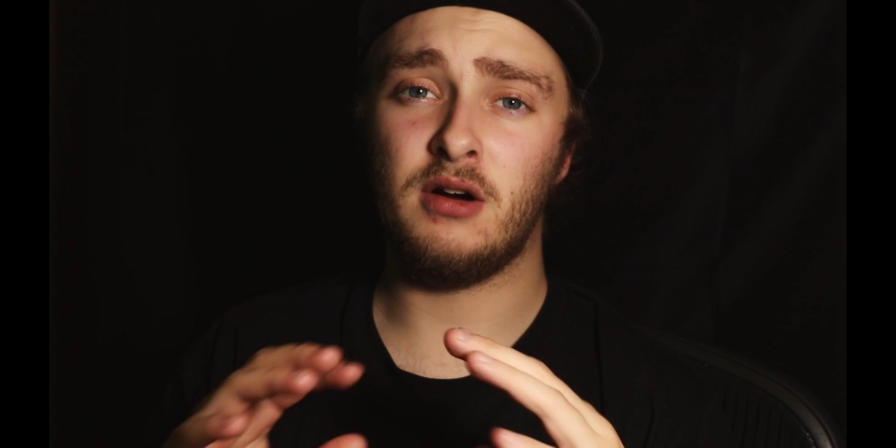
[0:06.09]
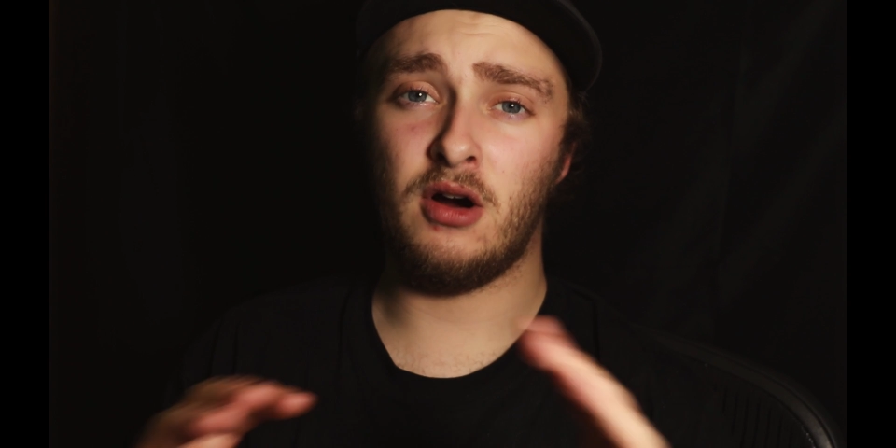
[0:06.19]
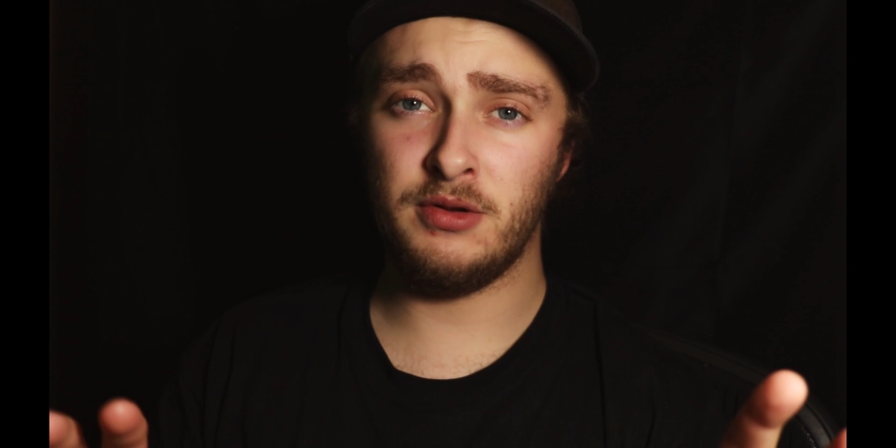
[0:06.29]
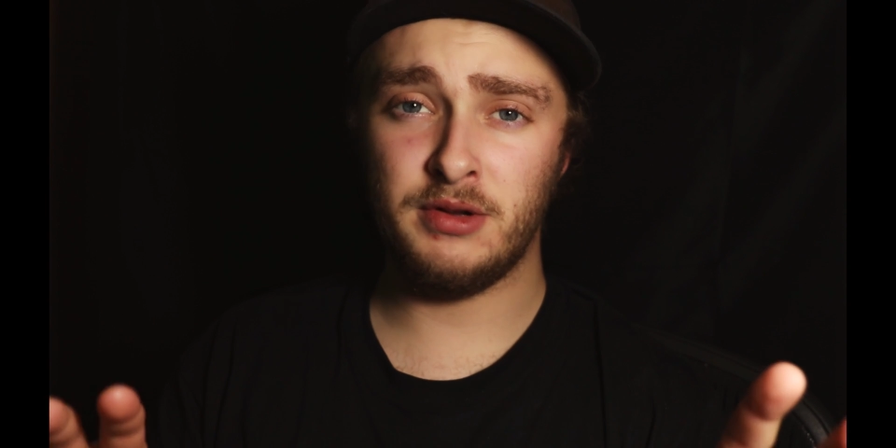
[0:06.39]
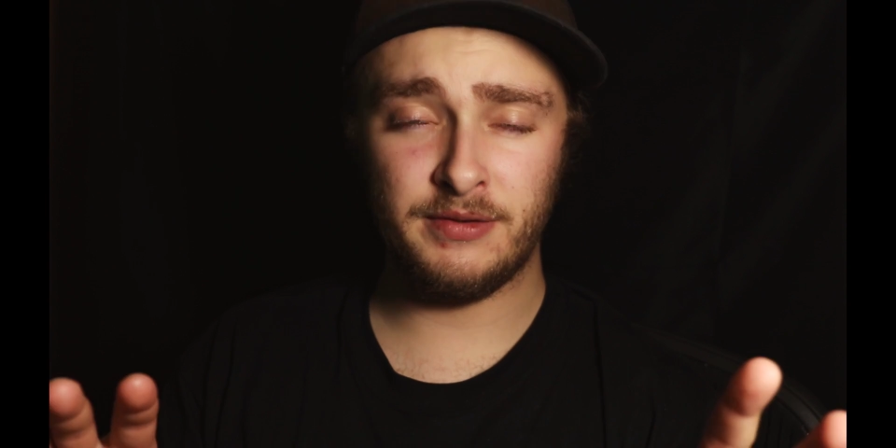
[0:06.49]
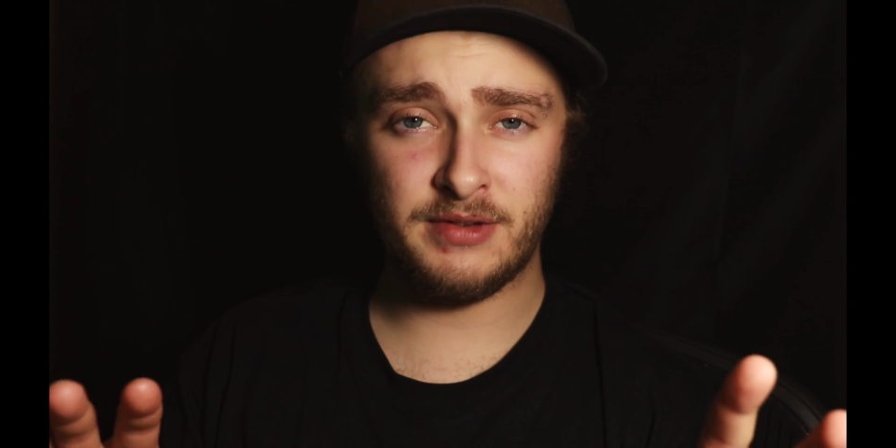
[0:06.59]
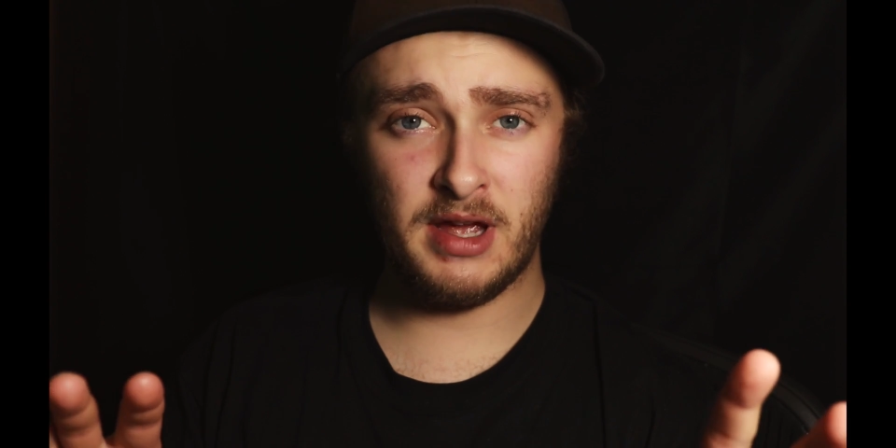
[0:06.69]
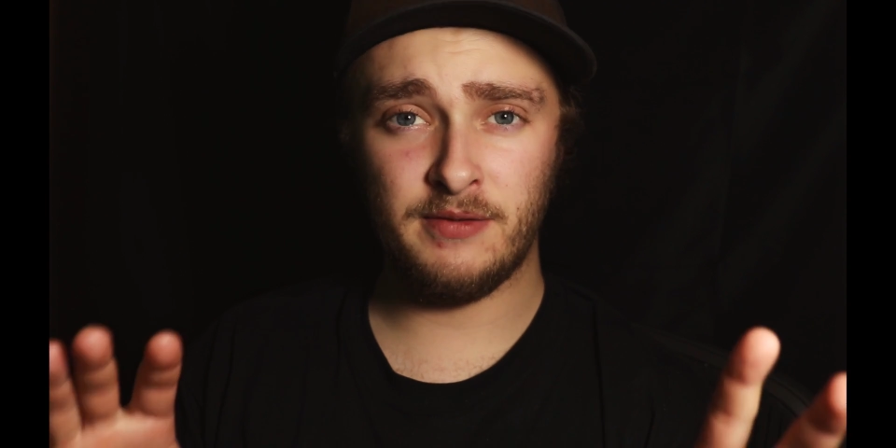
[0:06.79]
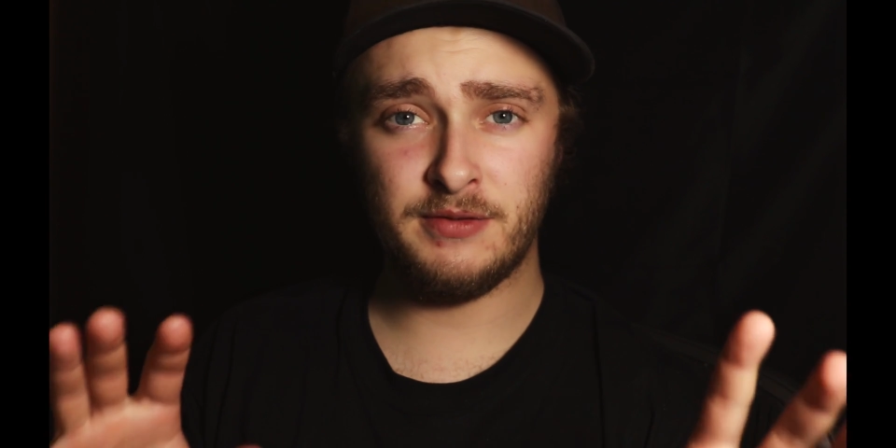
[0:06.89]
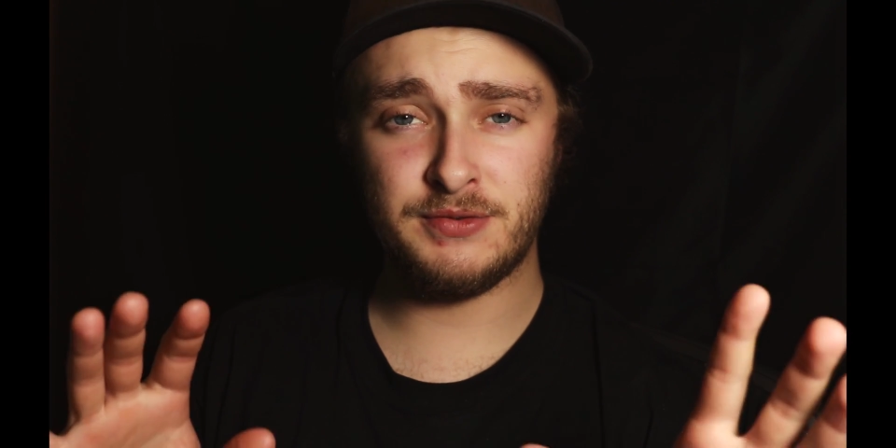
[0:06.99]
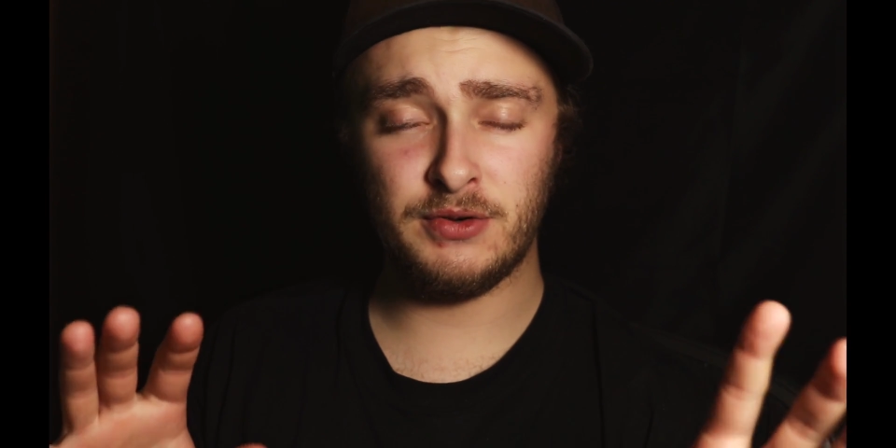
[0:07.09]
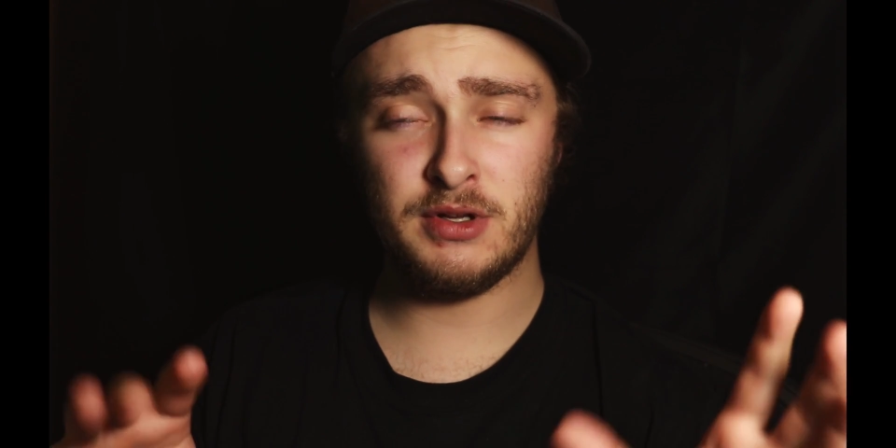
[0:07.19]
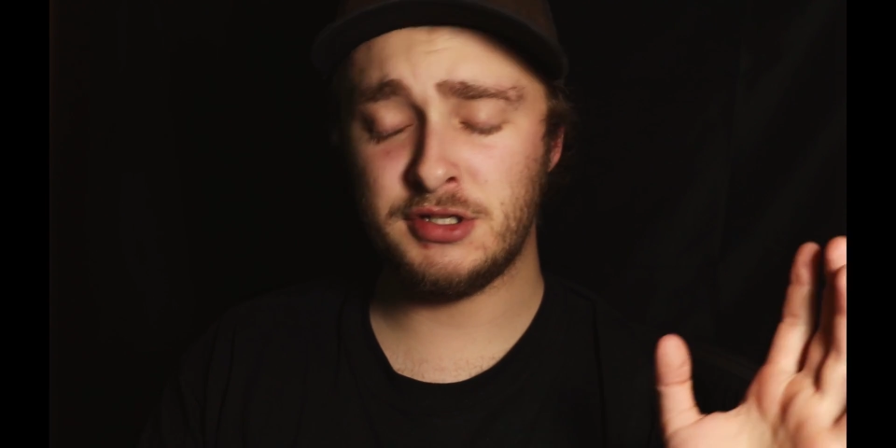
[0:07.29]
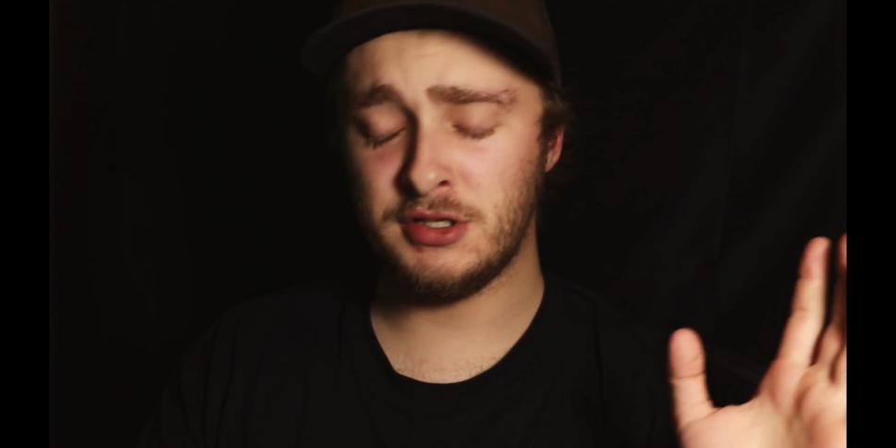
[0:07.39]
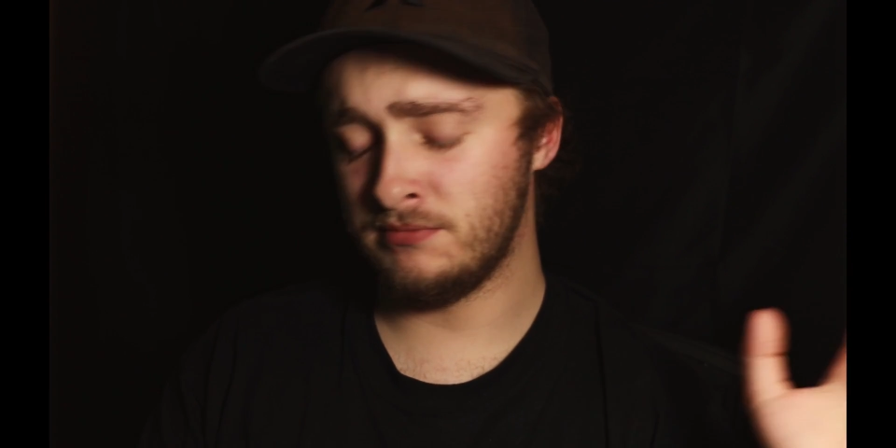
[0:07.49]
All you have to have is
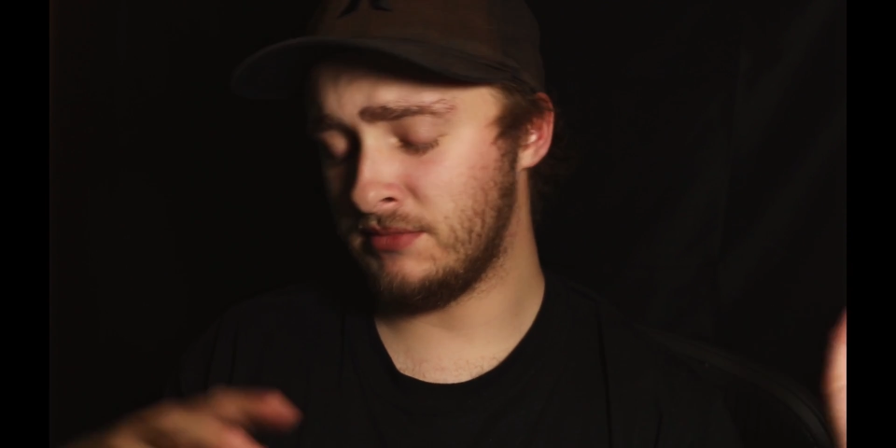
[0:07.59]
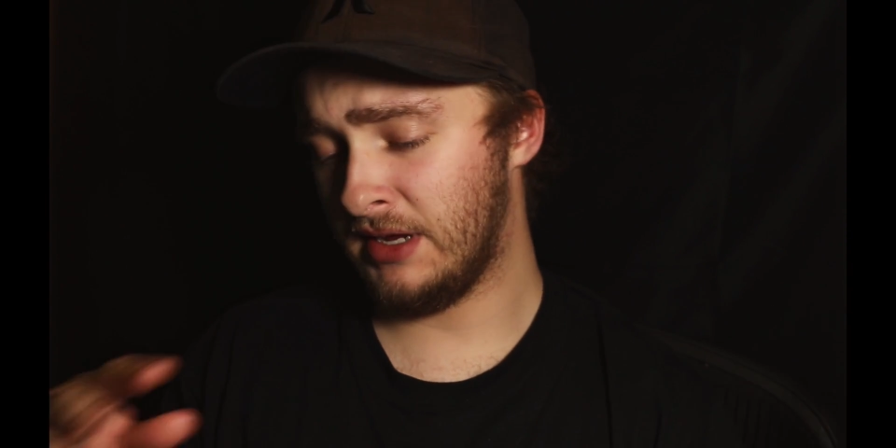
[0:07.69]
footage